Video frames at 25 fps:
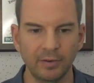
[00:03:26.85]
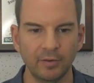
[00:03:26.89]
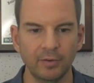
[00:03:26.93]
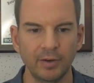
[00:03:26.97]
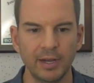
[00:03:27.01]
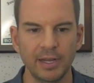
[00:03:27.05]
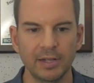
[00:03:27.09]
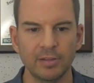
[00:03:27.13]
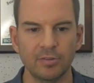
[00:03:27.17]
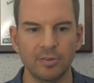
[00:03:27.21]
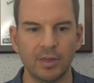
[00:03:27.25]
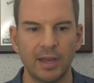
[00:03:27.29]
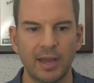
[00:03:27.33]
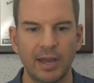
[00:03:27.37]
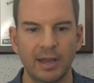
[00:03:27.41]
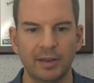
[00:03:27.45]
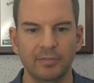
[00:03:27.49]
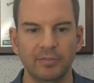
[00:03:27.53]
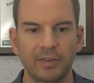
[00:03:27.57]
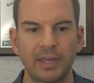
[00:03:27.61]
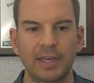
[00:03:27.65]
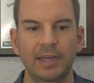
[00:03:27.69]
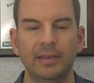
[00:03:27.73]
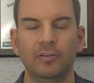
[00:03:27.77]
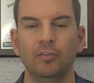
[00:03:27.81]
let's
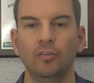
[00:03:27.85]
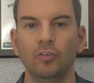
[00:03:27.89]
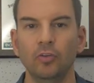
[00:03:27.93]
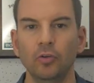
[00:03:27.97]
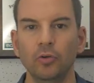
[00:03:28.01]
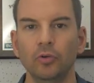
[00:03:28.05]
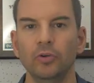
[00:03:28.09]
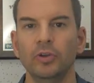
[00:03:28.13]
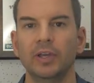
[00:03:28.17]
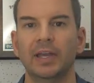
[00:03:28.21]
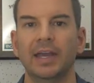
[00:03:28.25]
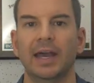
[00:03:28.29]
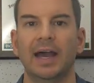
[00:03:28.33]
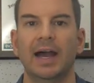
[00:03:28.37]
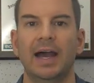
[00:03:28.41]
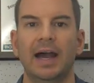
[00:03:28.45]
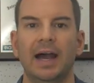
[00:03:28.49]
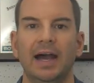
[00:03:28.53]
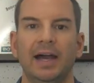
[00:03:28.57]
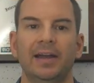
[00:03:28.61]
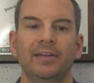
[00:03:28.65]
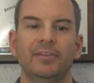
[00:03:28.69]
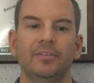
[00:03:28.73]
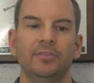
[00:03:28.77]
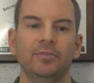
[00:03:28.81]
have a look
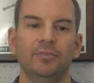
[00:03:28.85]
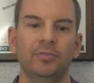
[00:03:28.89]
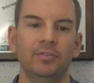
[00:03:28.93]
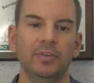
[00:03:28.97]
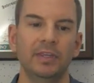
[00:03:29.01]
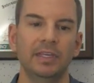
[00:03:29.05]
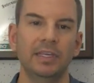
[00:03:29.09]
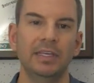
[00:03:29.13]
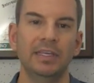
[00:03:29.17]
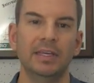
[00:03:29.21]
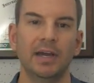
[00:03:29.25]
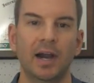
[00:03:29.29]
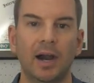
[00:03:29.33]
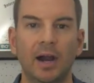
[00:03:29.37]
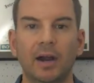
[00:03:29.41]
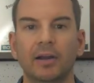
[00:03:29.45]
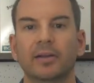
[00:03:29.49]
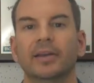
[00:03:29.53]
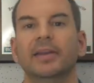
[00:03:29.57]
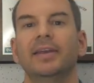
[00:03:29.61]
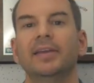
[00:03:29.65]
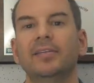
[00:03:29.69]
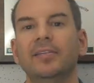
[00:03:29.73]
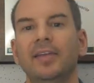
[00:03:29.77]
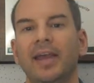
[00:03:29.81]
at the
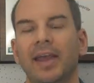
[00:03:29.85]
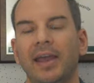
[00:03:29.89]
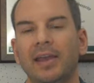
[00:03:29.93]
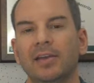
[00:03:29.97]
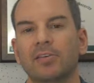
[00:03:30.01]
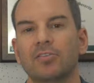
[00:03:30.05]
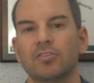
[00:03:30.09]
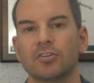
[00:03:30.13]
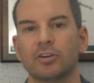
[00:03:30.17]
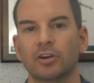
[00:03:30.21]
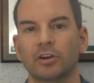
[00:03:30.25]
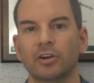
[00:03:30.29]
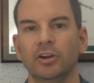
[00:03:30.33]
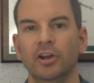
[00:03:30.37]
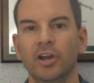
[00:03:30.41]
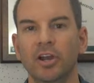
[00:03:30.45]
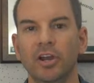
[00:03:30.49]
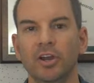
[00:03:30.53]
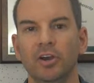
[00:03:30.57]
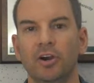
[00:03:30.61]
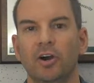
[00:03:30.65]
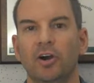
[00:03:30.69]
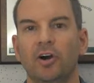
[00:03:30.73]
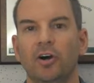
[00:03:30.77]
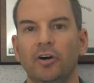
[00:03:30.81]
architecture
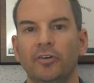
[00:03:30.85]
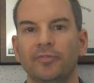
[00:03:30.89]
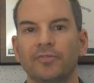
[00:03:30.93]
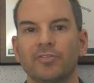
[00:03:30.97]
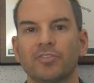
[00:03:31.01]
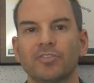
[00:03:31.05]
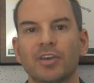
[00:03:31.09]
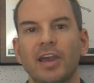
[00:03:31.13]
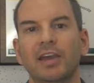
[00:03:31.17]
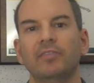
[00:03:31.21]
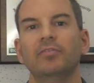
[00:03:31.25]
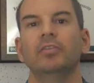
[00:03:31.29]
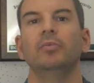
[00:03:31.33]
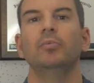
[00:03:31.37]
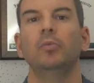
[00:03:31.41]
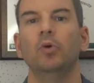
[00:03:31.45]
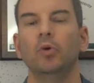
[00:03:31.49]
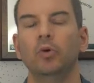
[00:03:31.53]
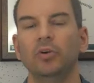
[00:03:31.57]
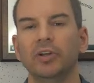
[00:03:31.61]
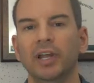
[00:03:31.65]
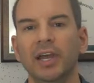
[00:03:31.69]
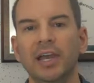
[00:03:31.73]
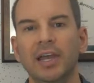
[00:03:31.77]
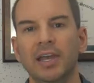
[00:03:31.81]
of 7
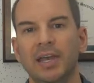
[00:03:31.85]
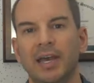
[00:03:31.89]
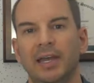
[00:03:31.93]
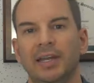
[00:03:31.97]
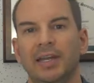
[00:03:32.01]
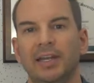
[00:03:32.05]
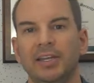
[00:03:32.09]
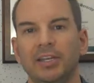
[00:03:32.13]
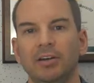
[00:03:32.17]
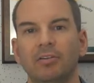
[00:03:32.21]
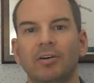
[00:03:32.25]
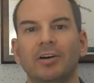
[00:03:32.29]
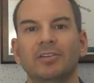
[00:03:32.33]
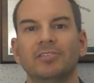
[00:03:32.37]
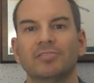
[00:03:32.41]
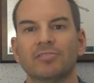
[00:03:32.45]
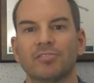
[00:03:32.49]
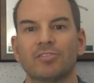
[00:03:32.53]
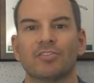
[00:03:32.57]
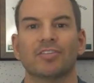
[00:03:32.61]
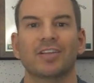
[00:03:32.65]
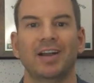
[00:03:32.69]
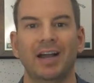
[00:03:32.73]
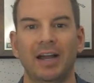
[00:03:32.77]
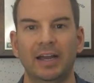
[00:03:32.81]
mode and then you'll
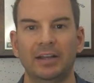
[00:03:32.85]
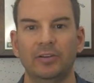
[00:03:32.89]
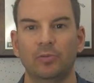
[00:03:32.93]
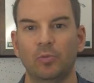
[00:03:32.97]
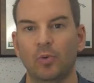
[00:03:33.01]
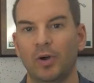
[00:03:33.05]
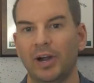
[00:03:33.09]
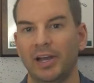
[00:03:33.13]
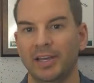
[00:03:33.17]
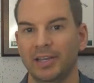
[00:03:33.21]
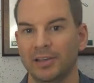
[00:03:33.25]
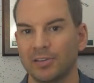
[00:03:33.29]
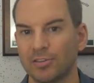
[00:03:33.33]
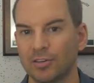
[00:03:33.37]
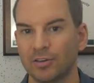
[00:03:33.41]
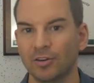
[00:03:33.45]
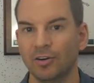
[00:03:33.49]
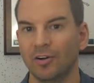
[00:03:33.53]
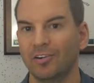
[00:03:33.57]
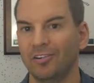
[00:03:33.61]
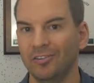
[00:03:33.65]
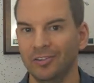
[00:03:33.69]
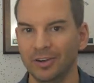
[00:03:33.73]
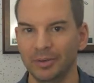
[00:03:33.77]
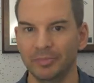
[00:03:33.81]
understand why it's
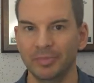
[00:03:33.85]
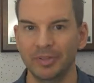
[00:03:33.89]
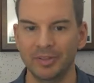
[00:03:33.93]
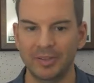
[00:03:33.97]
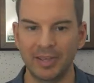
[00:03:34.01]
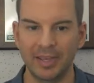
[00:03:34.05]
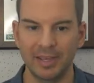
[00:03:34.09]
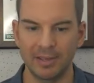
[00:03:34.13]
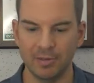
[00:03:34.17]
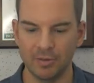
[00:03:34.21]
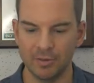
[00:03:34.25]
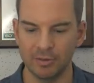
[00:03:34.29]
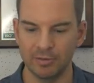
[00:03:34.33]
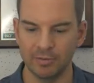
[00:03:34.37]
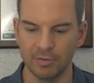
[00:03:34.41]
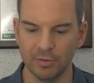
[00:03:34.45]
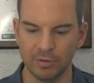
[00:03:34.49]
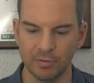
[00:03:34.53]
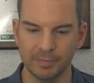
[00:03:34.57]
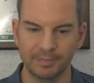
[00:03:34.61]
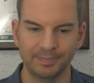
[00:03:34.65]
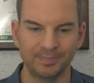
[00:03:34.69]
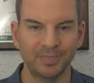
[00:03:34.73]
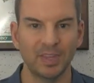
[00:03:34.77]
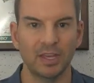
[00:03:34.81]
got
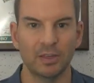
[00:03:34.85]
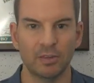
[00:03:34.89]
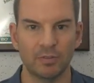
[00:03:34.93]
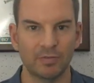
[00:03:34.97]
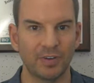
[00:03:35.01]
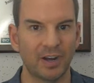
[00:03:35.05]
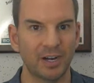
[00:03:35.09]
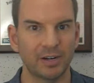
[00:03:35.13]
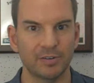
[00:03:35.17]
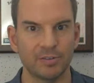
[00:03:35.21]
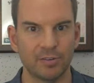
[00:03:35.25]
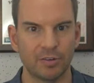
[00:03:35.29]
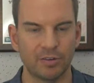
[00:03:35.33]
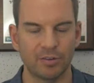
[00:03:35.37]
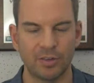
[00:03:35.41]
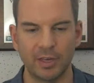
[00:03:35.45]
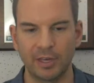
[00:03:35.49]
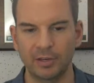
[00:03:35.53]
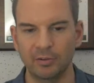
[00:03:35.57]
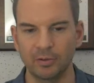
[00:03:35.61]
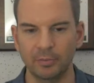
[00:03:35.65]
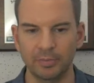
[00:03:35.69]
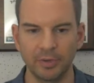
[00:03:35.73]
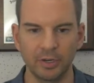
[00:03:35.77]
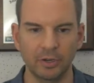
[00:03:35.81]
limitations as far as the
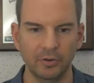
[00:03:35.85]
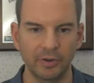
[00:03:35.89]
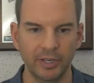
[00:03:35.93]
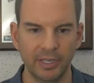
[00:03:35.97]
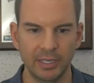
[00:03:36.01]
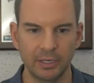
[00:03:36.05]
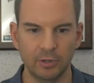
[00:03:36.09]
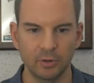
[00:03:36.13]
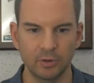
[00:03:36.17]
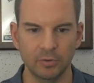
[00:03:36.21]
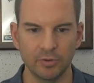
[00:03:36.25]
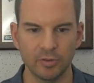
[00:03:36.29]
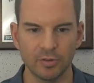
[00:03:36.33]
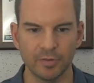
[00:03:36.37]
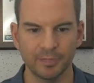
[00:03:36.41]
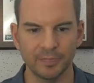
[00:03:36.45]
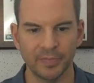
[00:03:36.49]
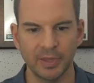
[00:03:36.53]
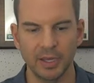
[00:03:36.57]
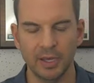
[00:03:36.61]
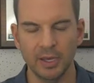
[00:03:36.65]
scalability goes.